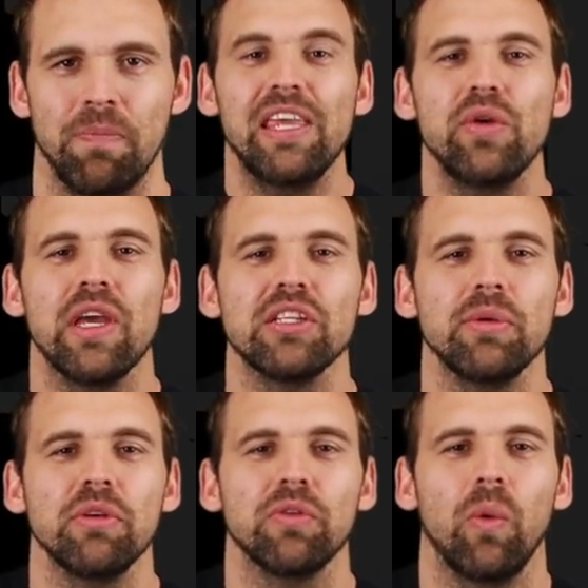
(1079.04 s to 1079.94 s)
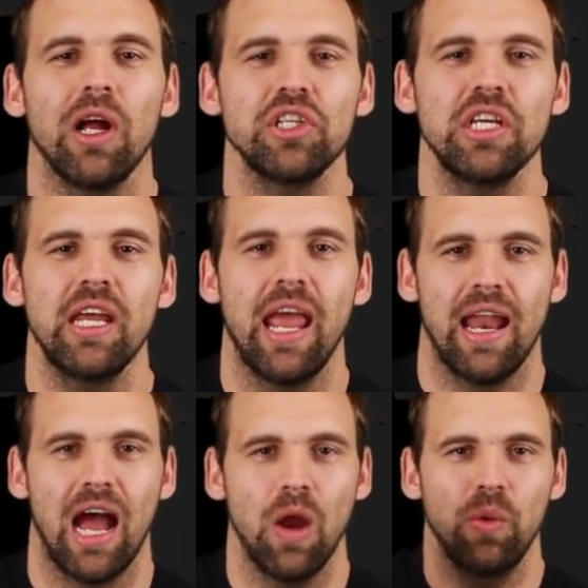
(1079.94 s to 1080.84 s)
Thank you again so much for watching,
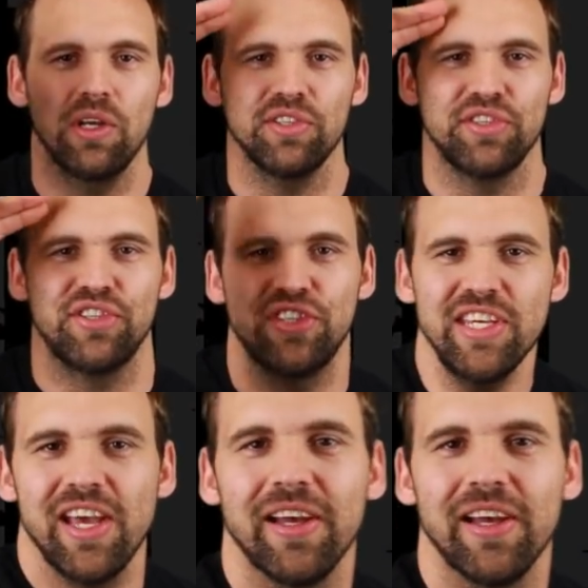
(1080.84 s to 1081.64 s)
and I will see